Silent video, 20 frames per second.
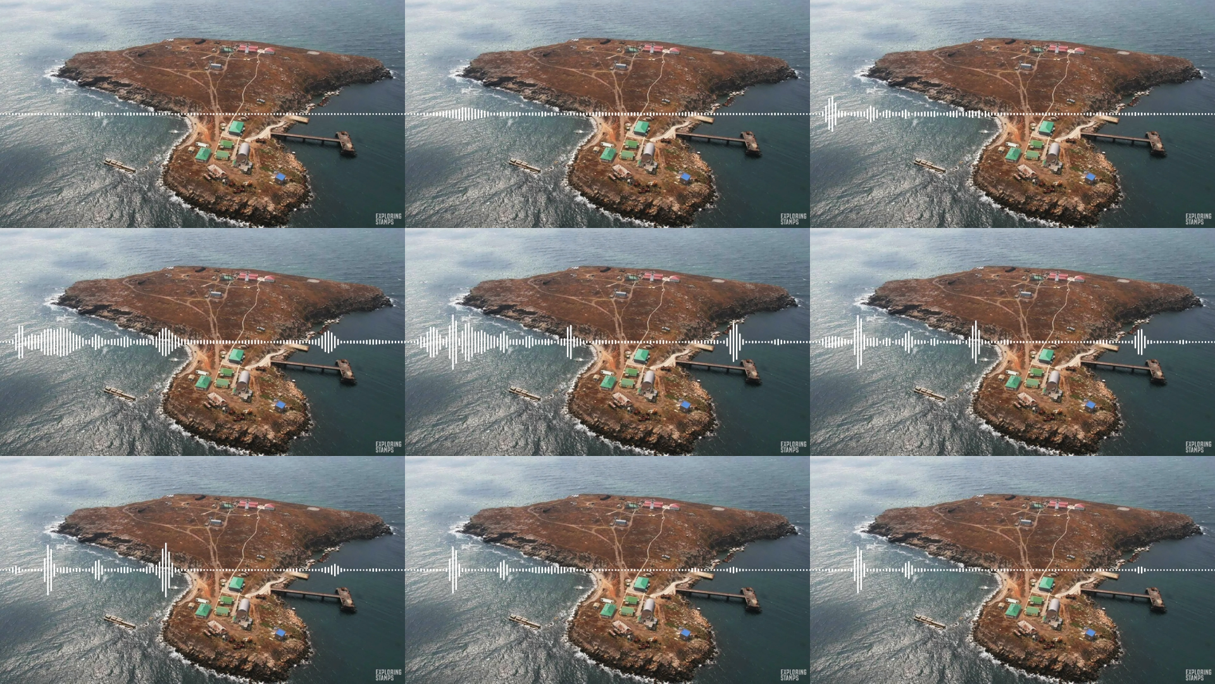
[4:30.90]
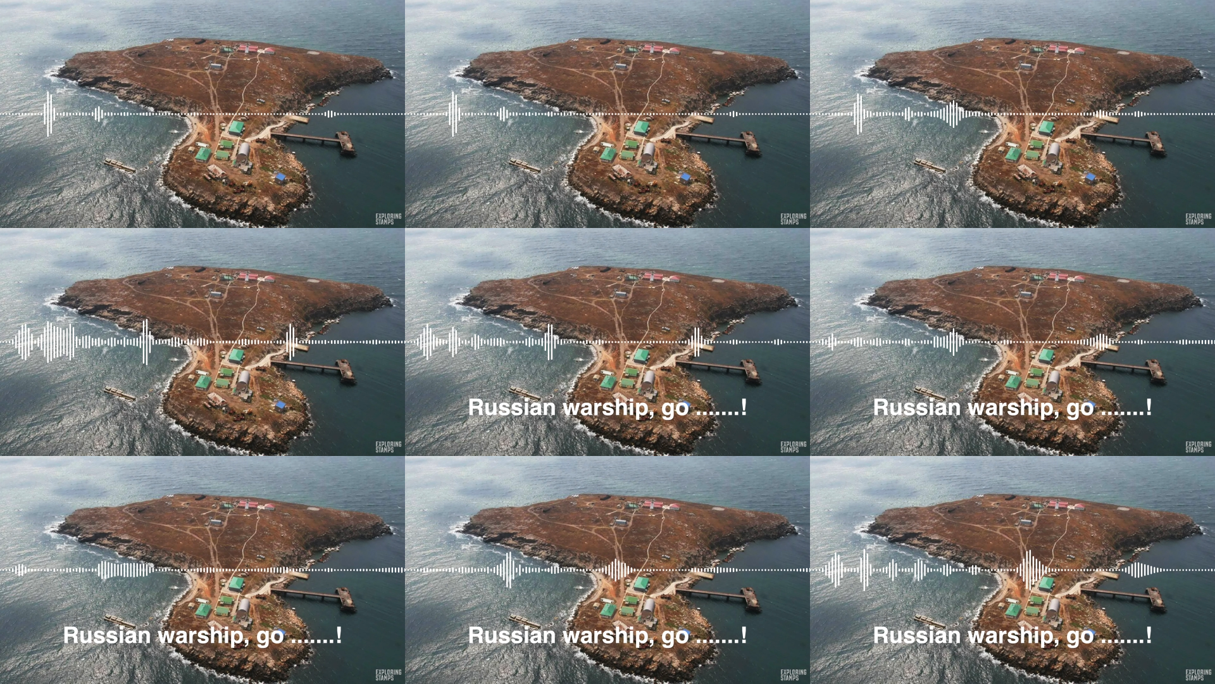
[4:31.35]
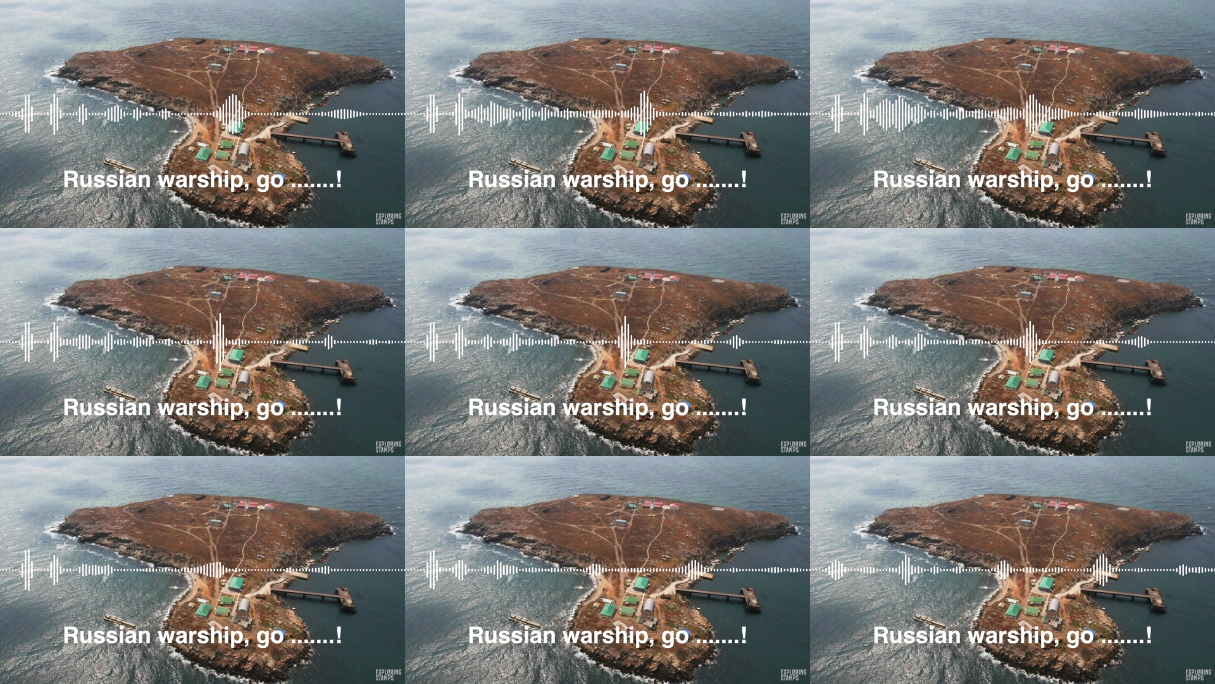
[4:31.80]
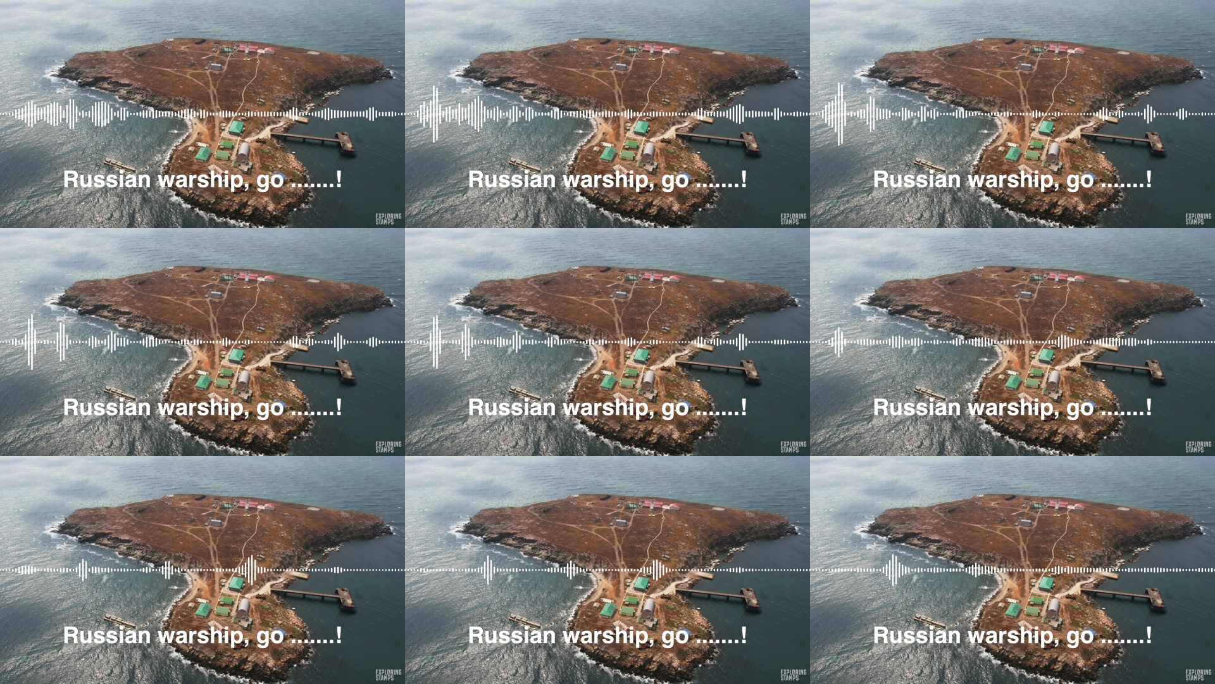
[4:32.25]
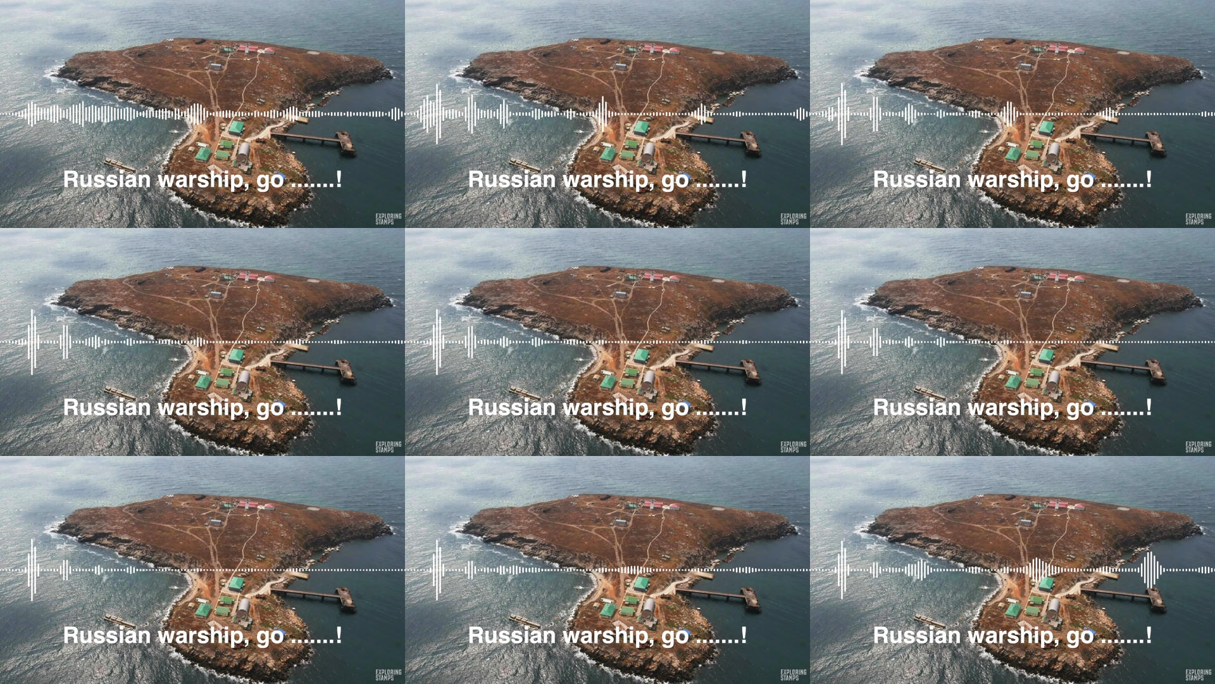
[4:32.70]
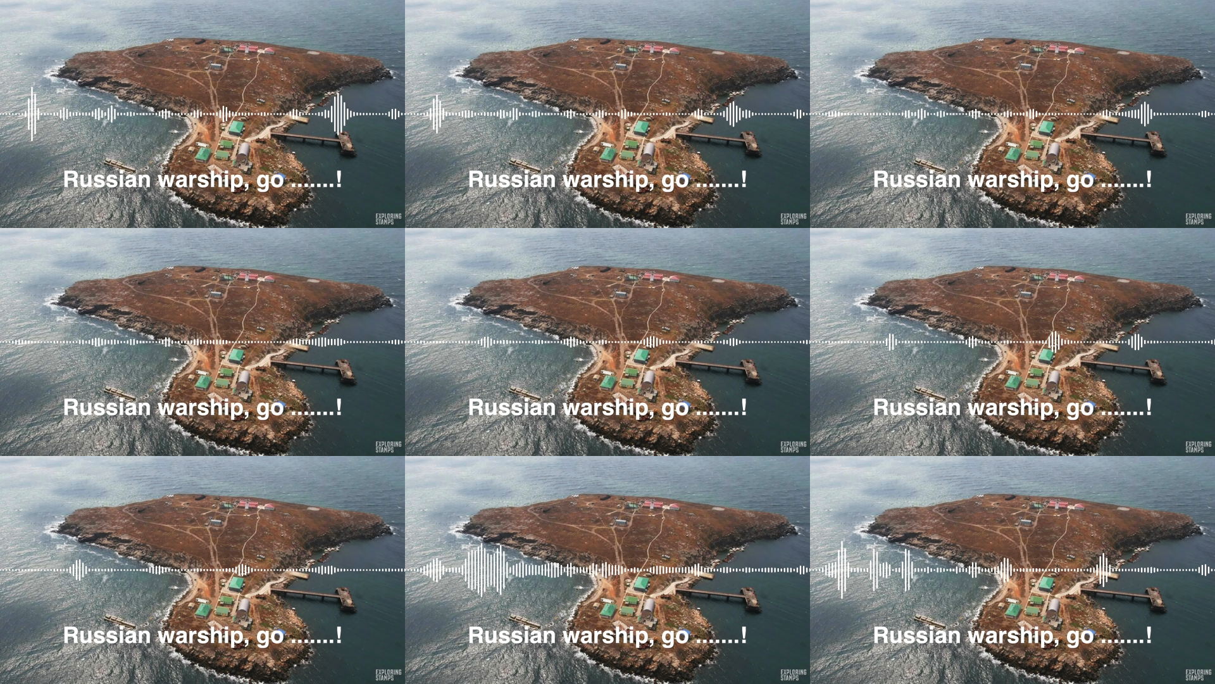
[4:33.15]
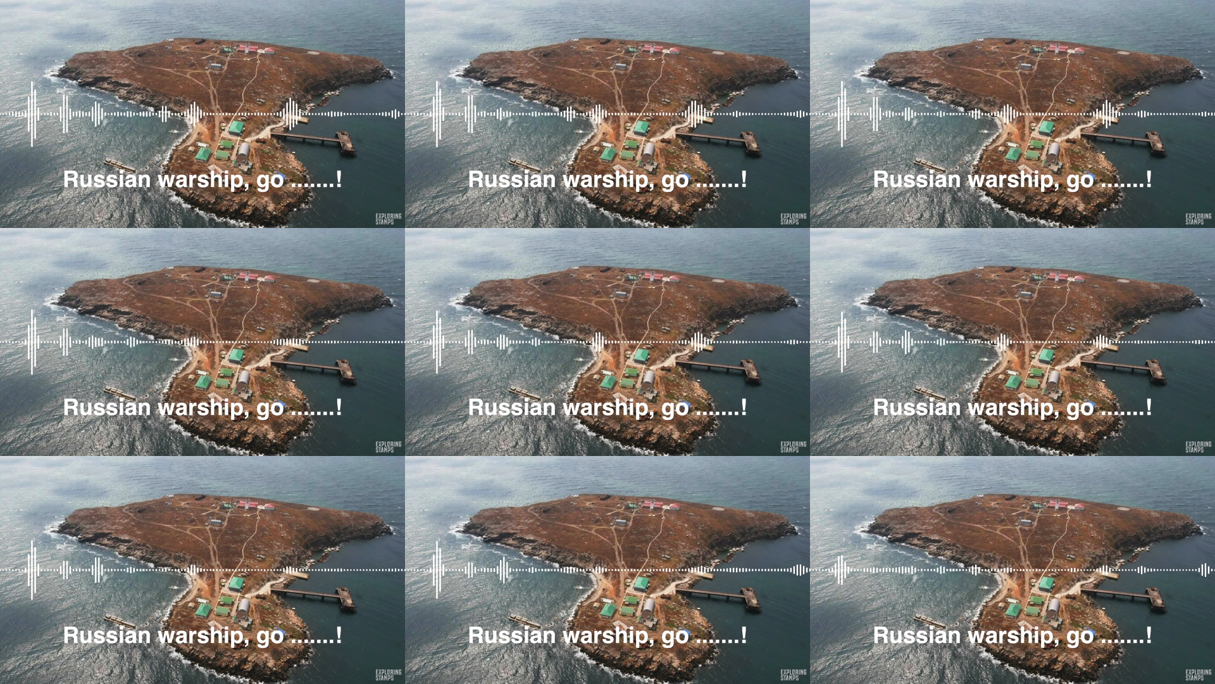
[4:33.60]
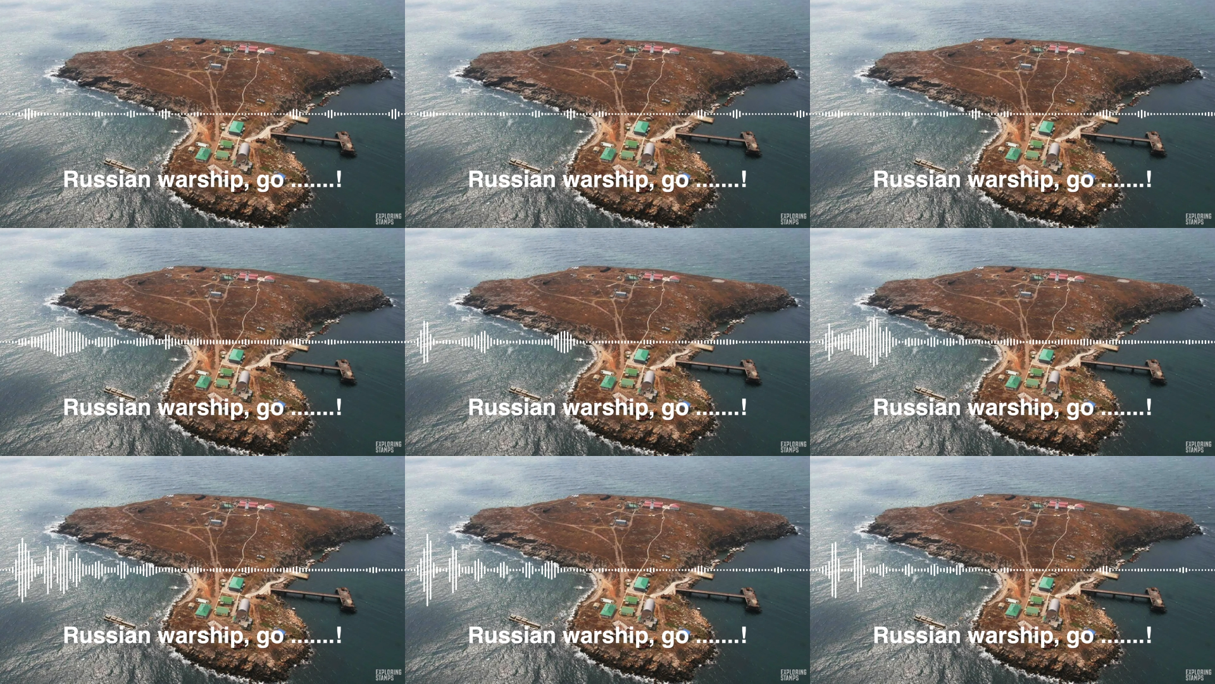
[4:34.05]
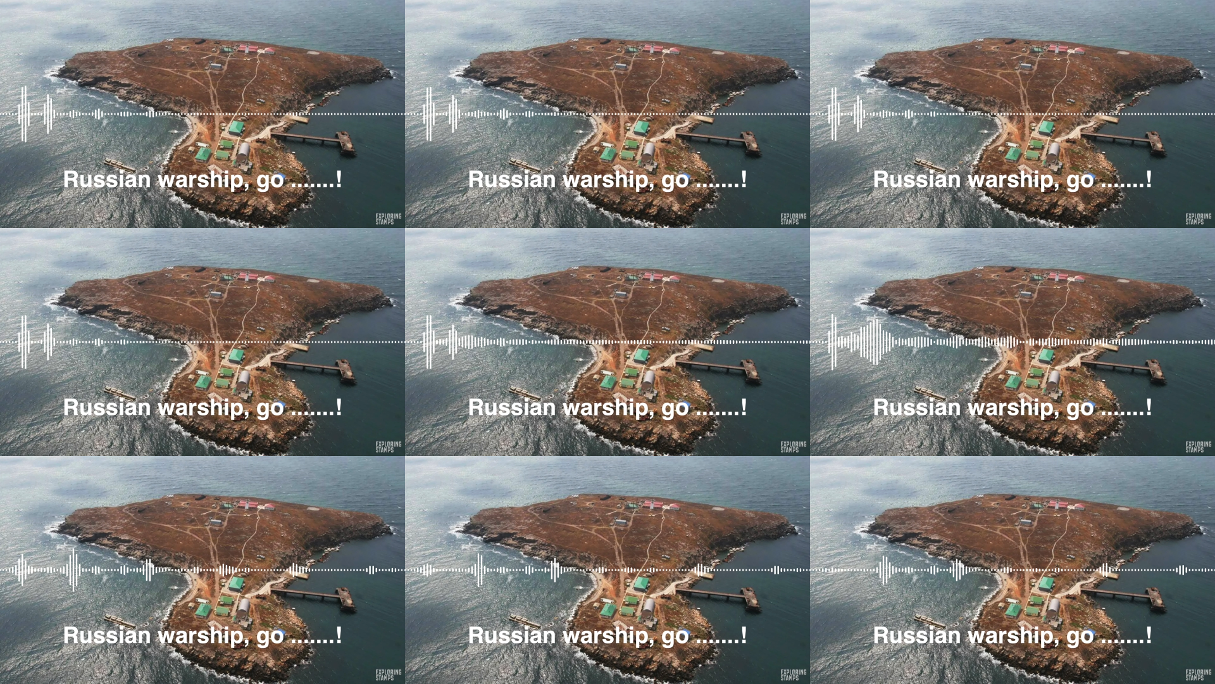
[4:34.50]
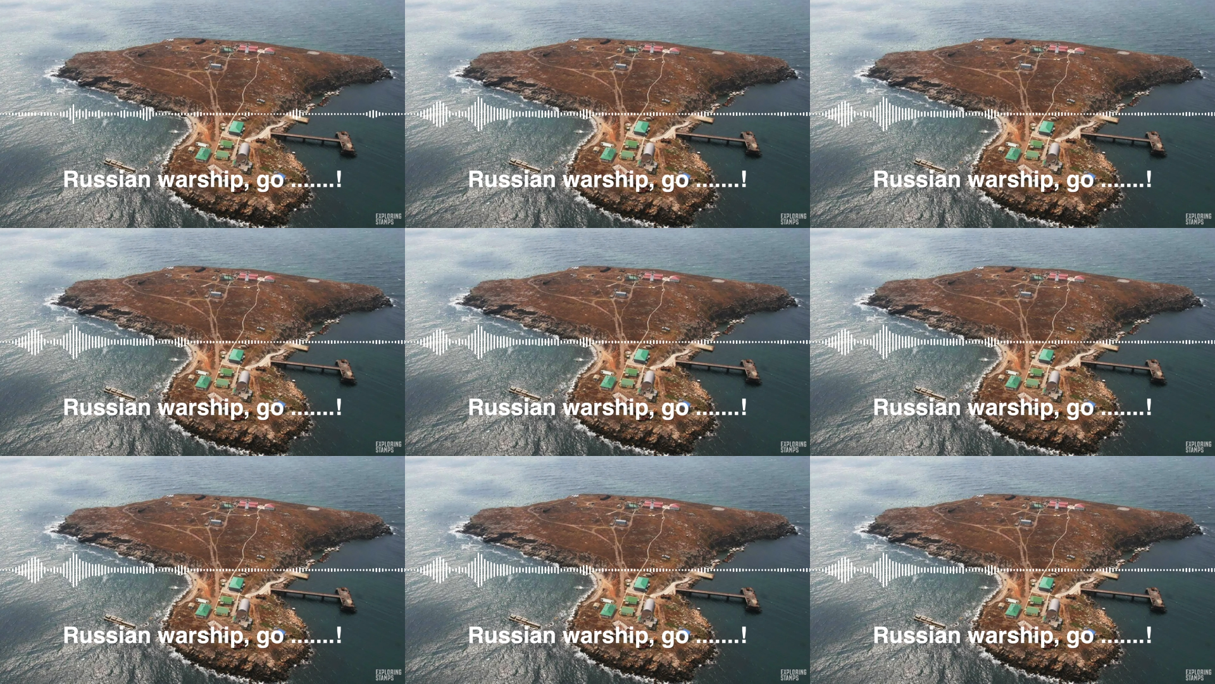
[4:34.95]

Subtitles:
No face is visible, so there are no lips to read.